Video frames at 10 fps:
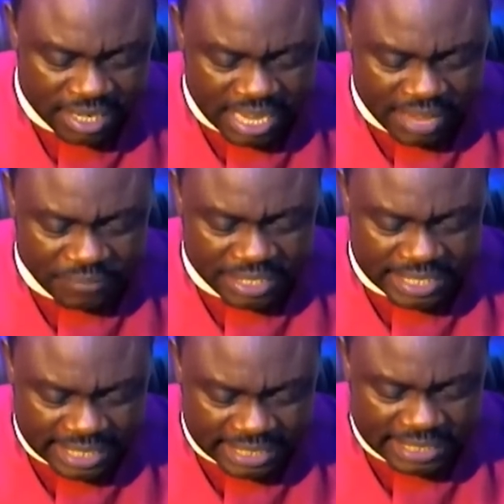every
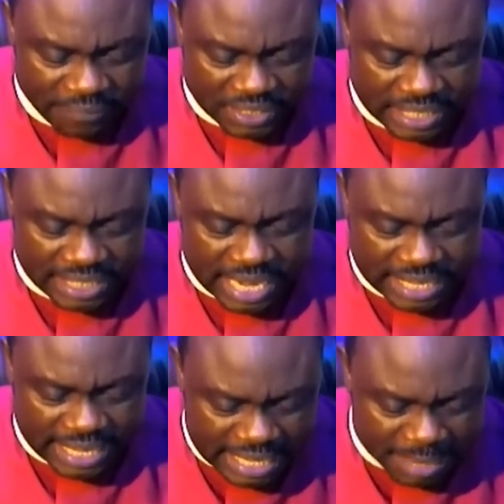negativity that
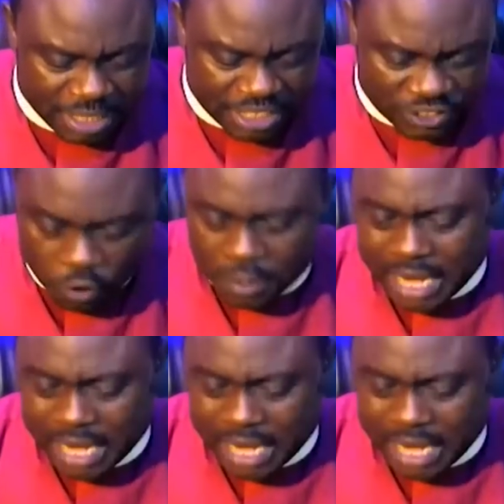the enemy is going